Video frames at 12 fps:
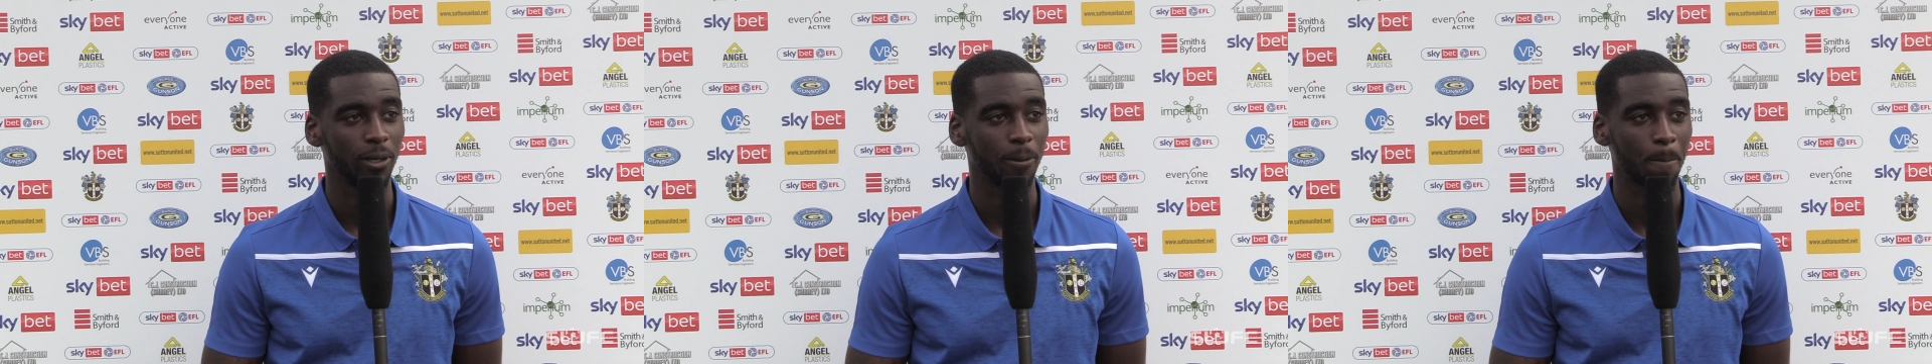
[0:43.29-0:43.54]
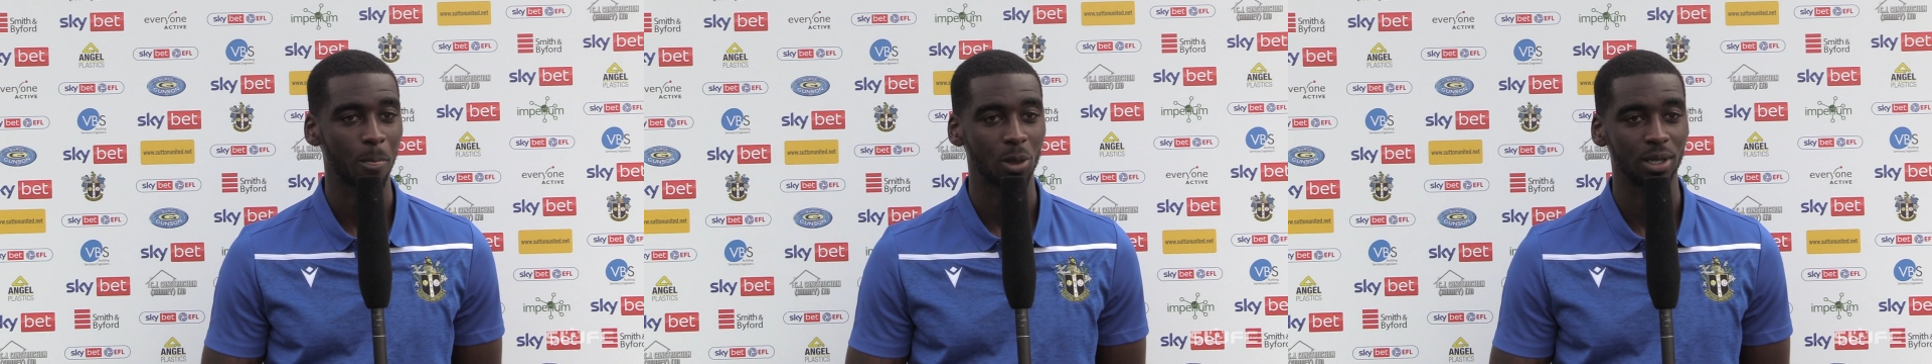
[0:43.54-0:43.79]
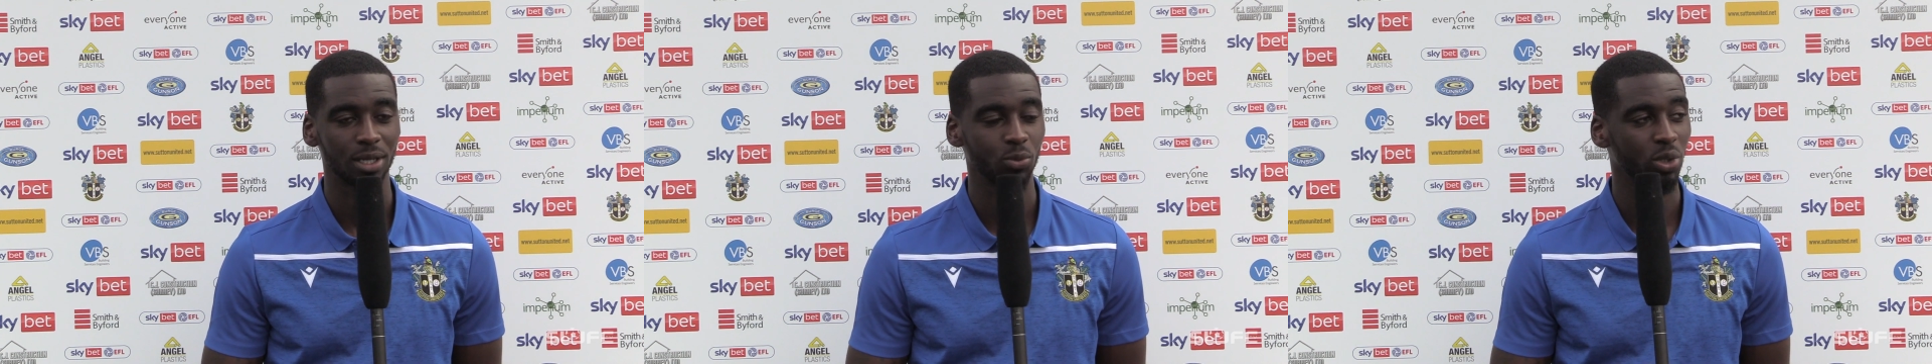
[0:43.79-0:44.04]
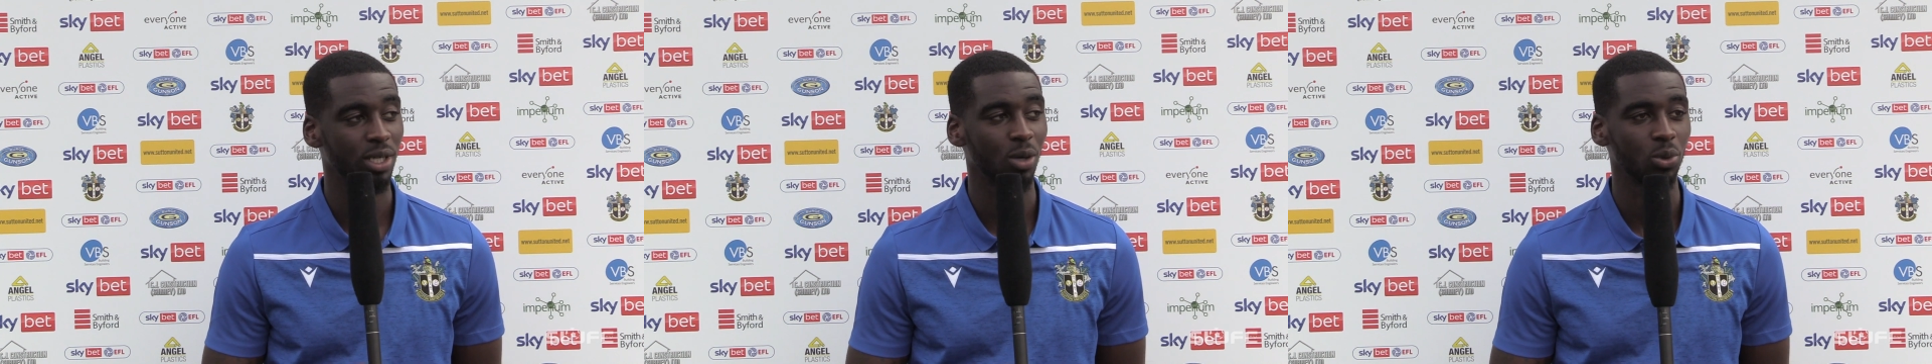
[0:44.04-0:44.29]
and like
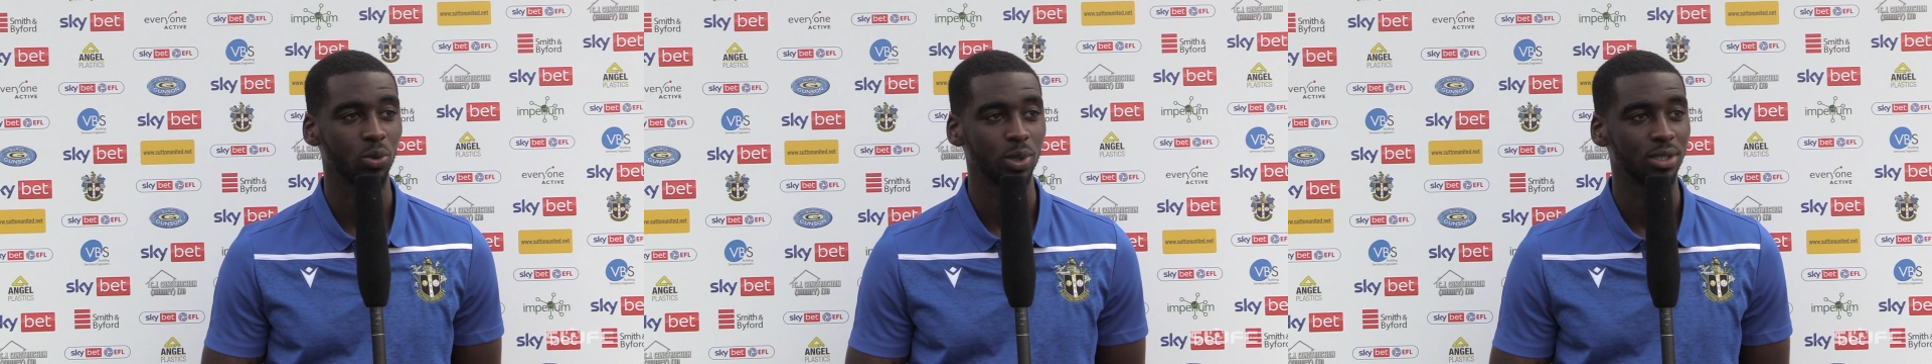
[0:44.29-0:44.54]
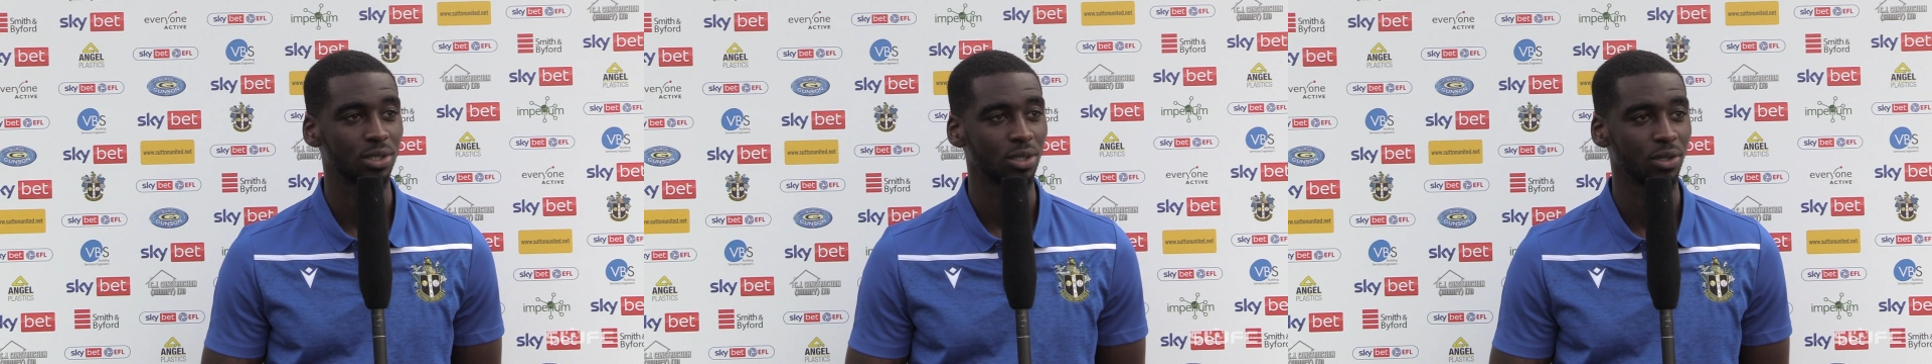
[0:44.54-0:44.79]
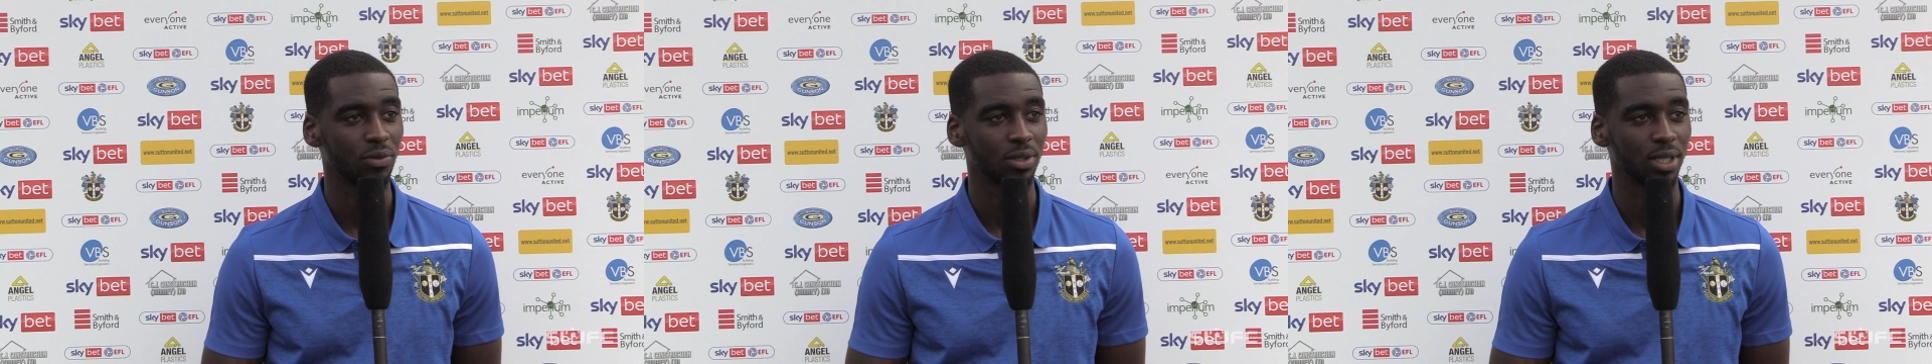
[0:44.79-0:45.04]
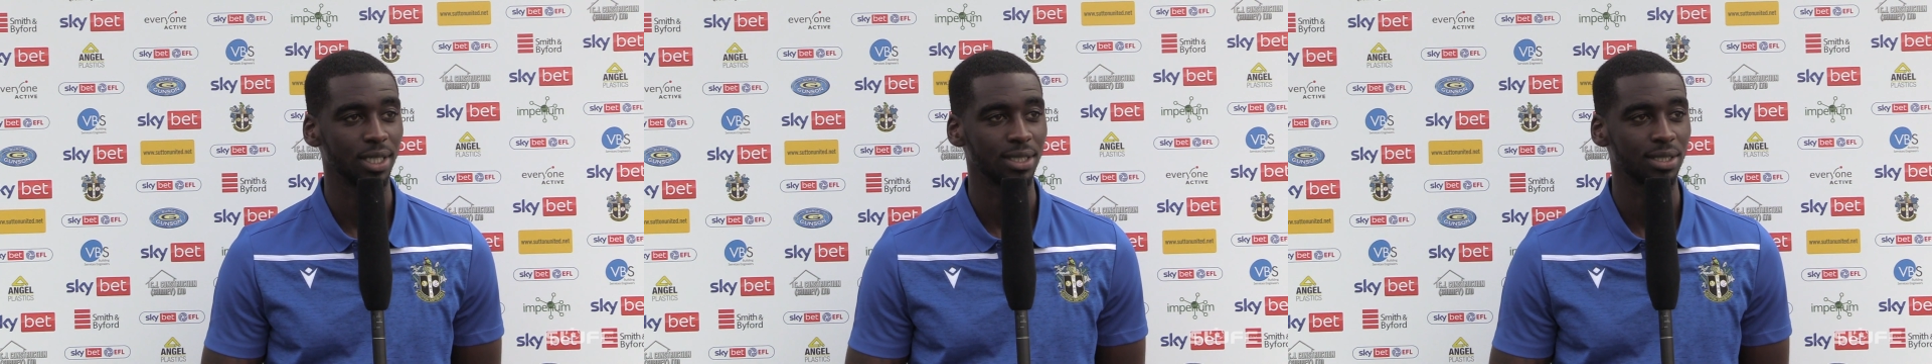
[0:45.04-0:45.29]
we got what we
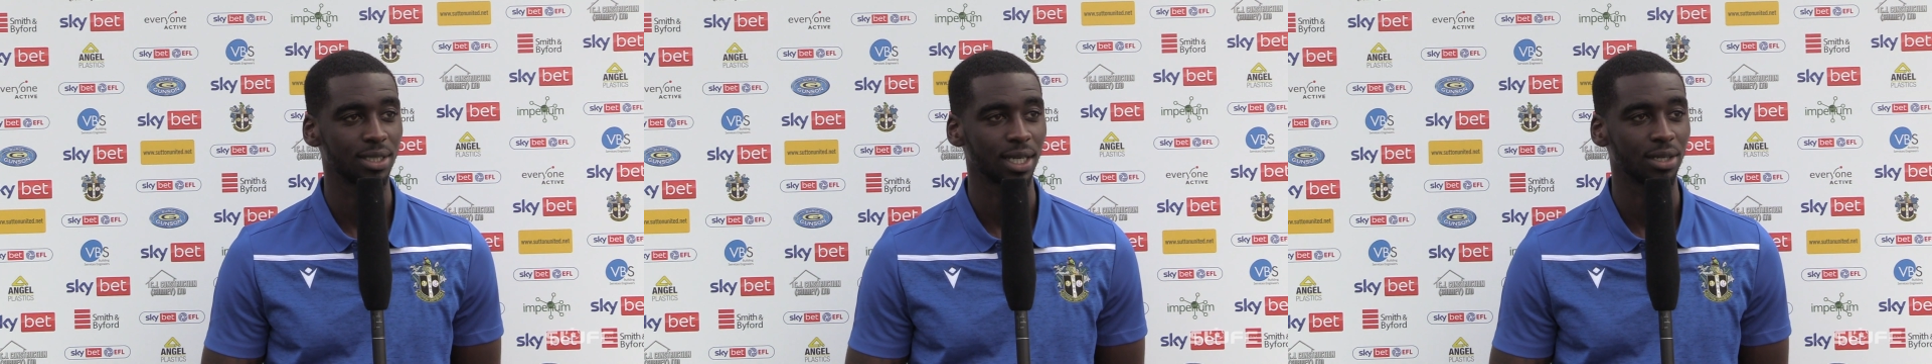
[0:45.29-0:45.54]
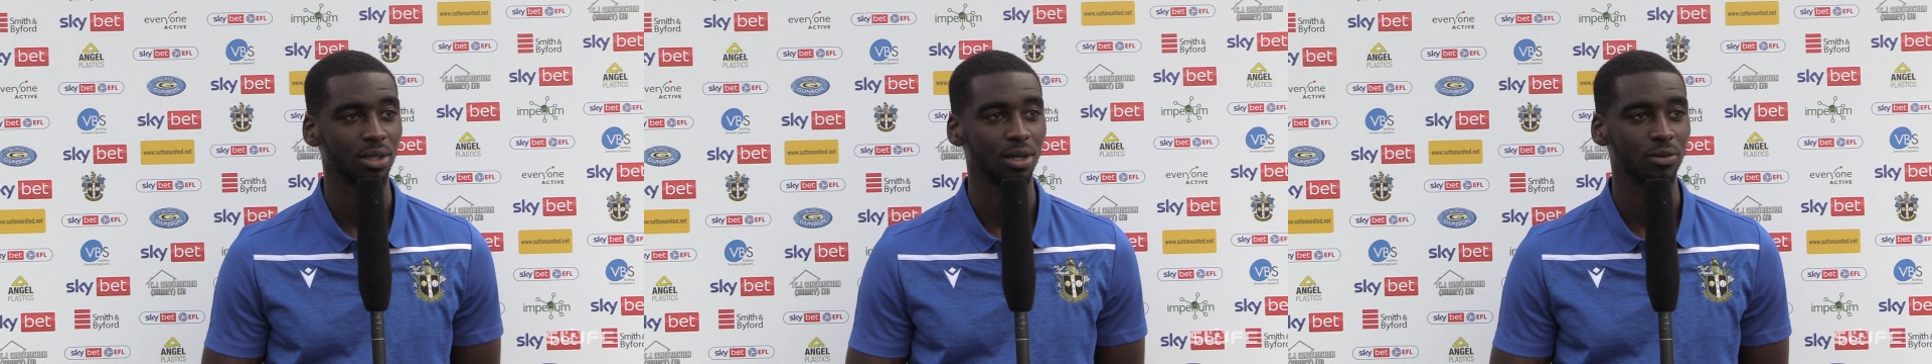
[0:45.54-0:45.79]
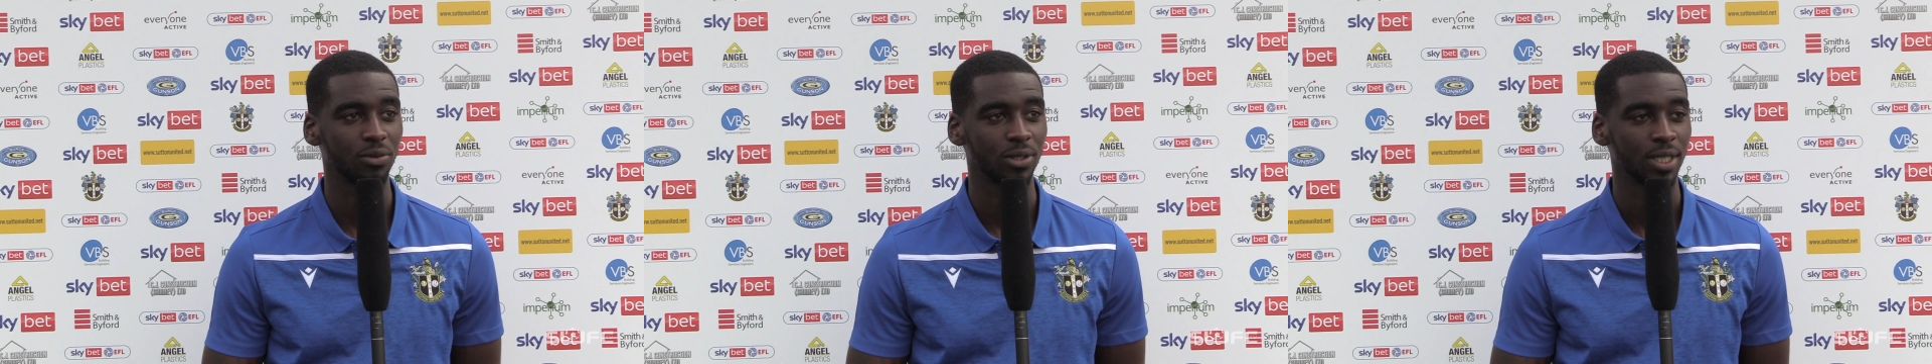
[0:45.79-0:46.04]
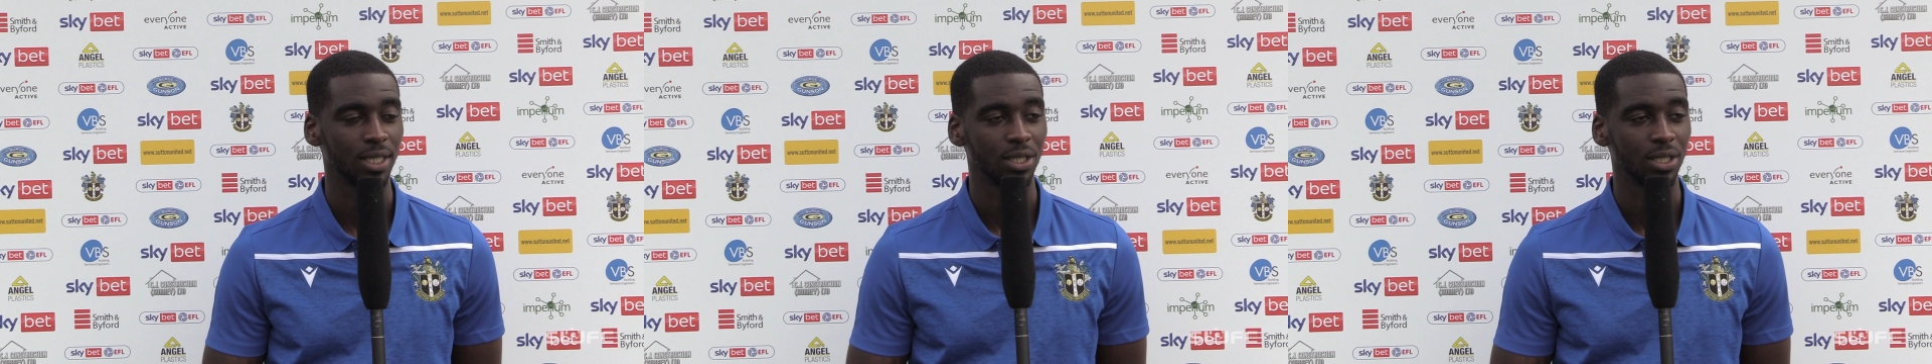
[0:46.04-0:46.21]
deserved uh, in the second half.